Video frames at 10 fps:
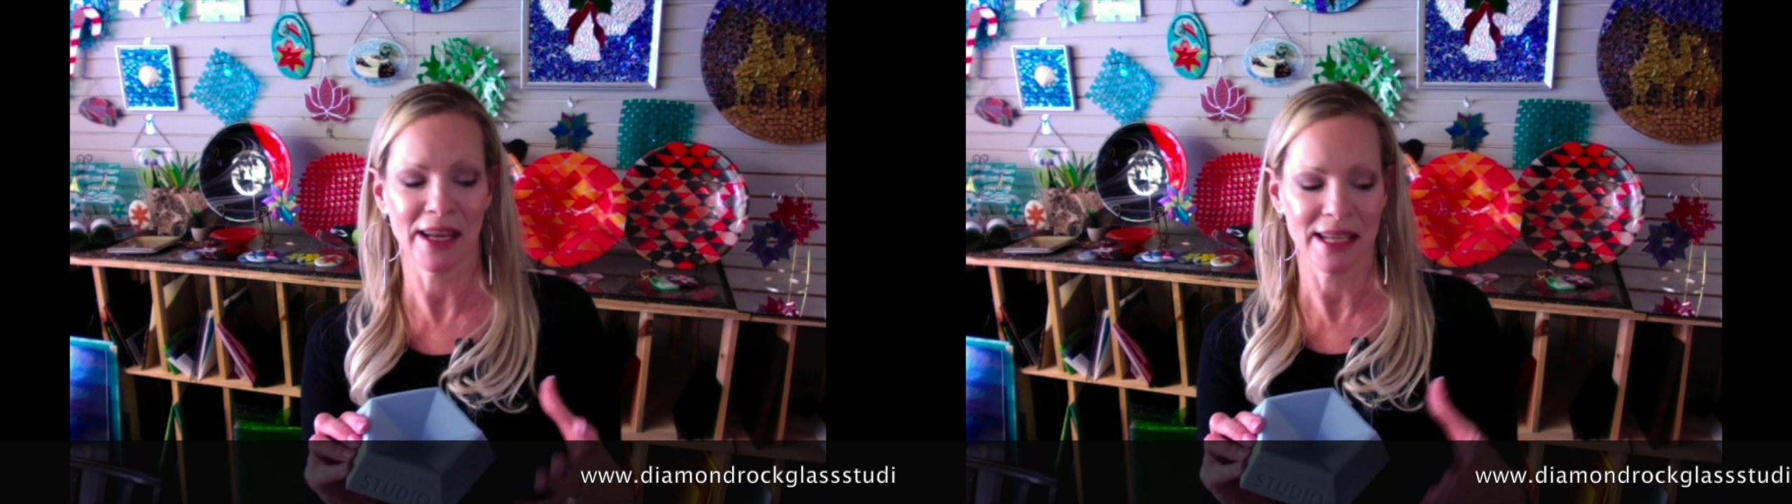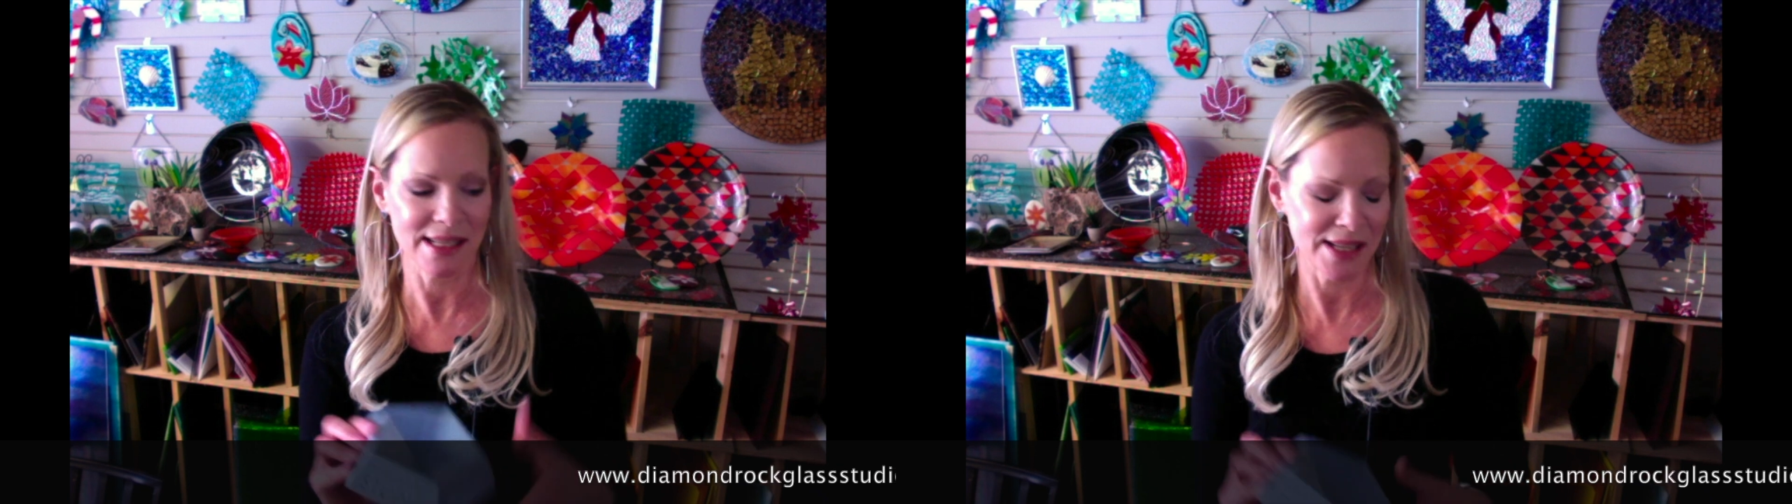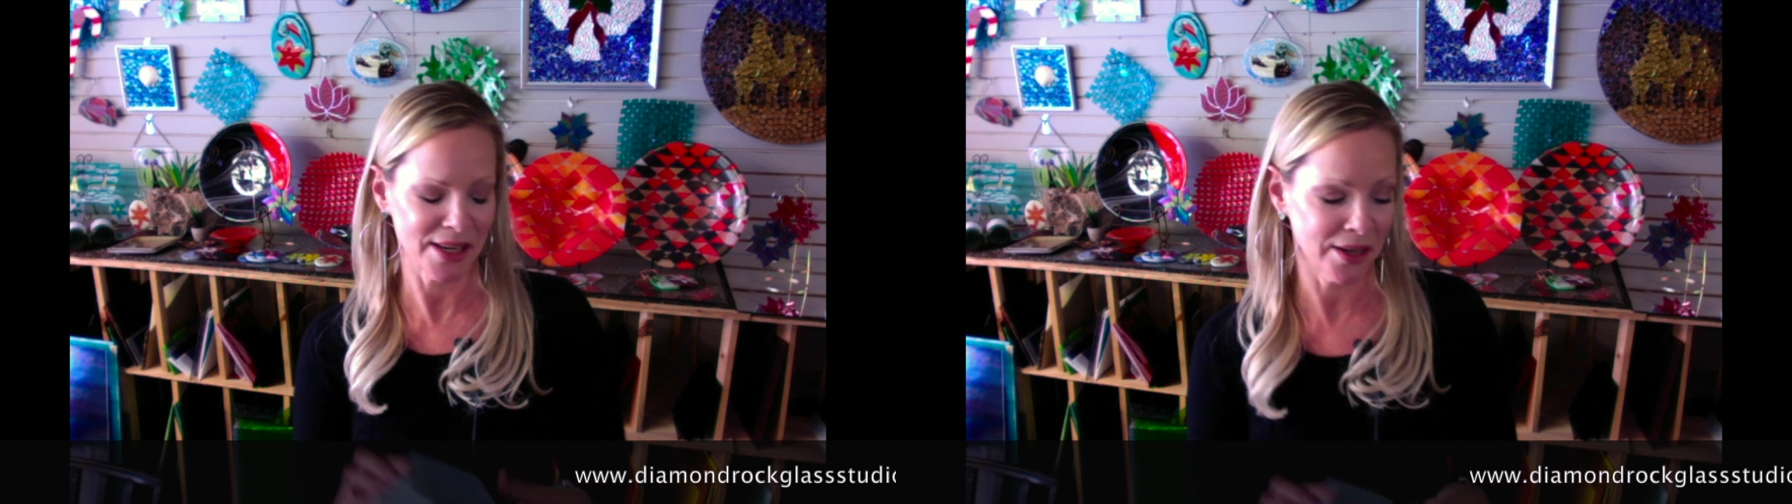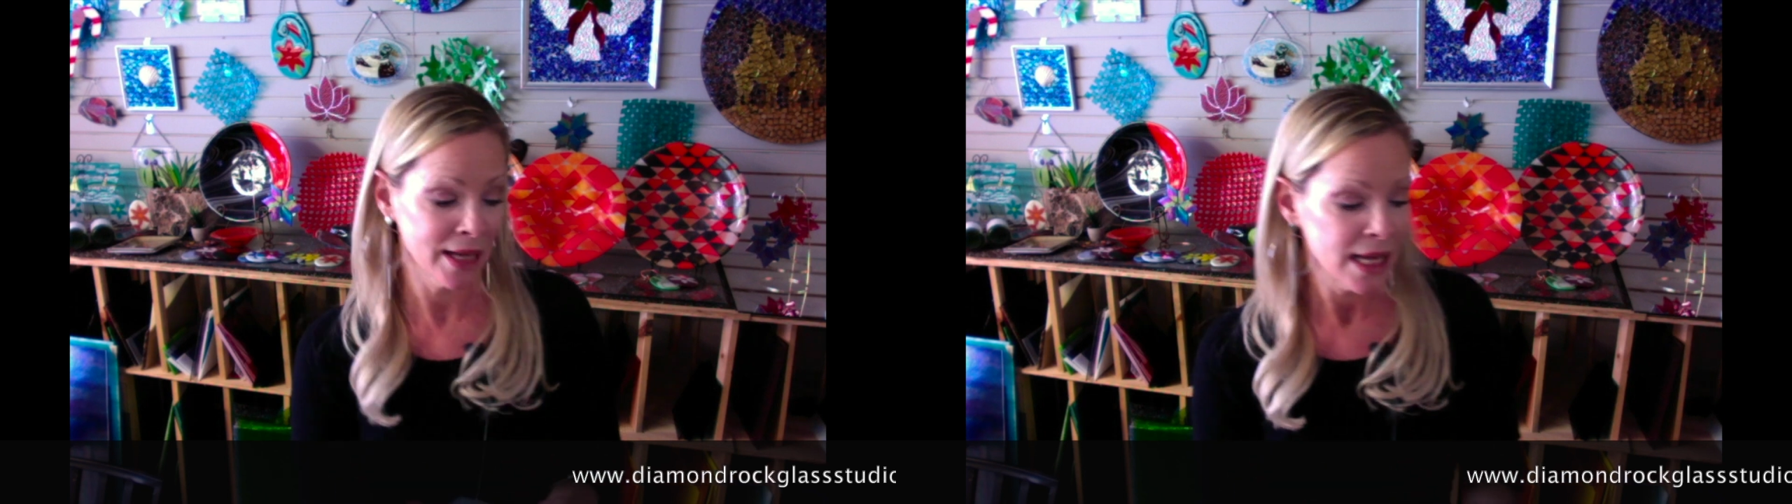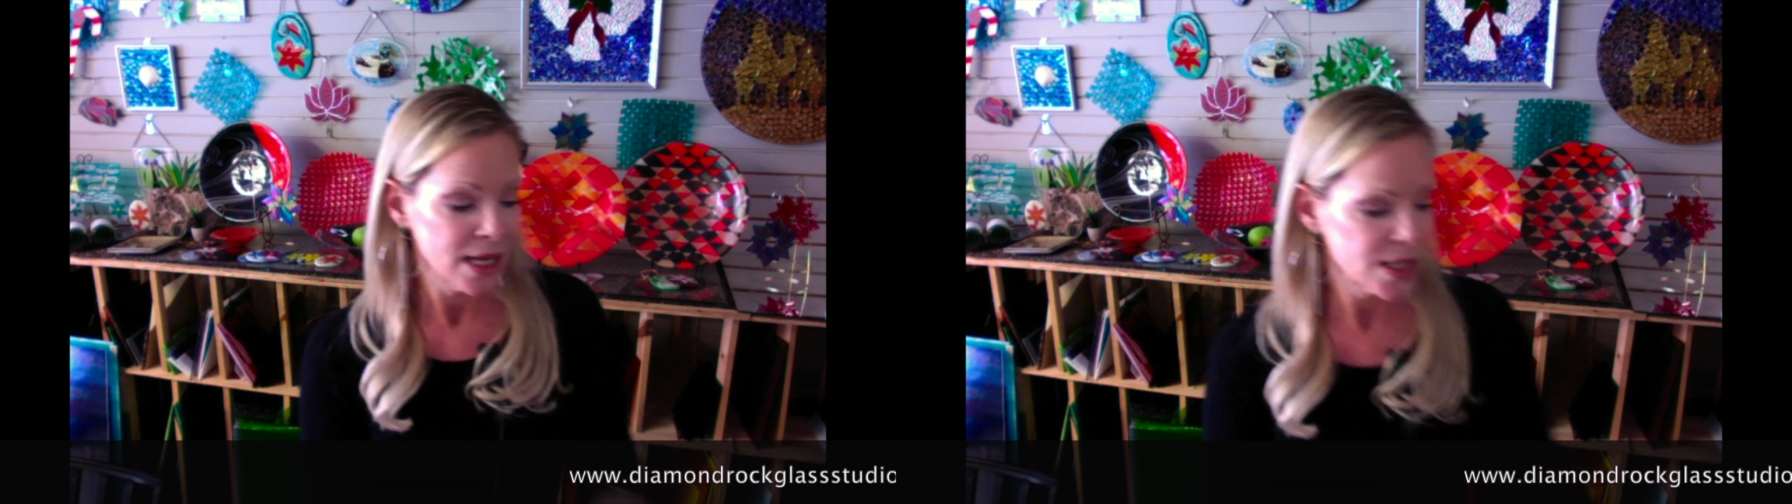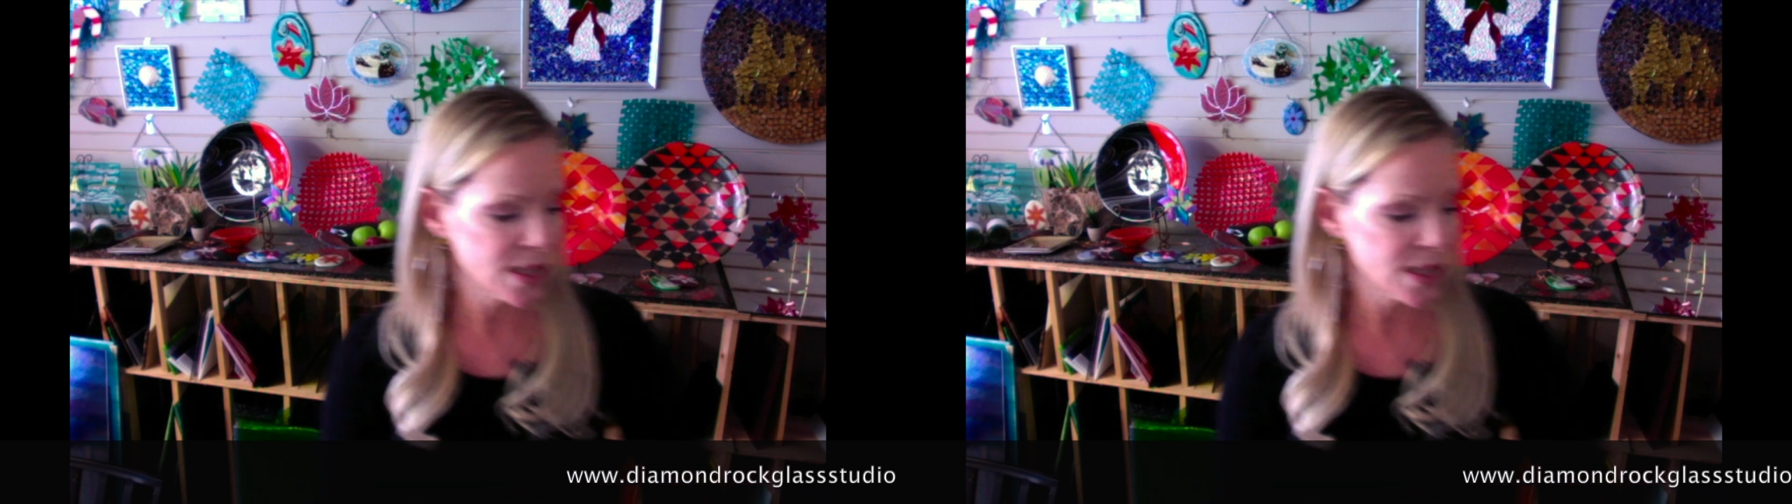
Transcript: easier. So